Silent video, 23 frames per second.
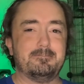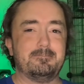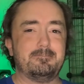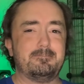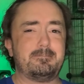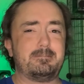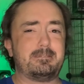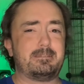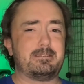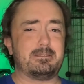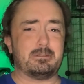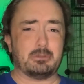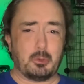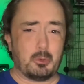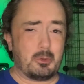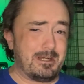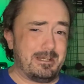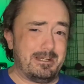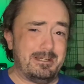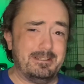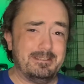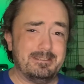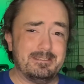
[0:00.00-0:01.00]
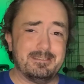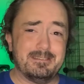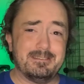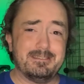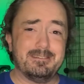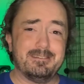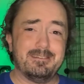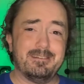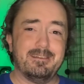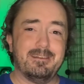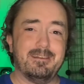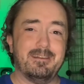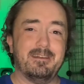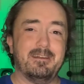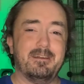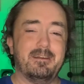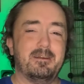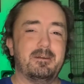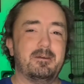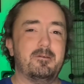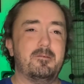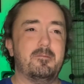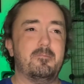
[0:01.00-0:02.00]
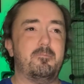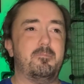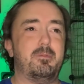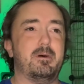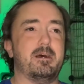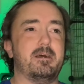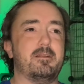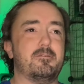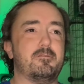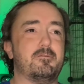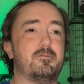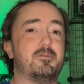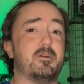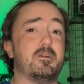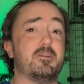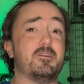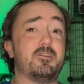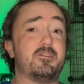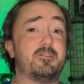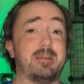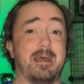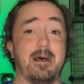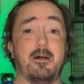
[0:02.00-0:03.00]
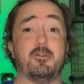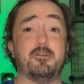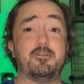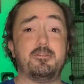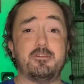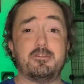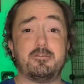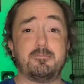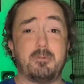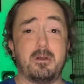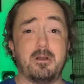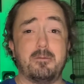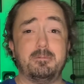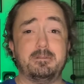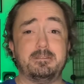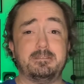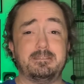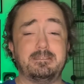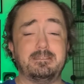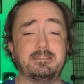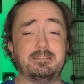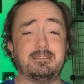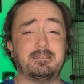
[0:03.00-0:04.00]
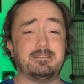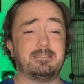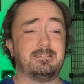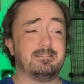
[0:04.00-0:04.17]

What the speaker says: story, but for nostalgia's purposes,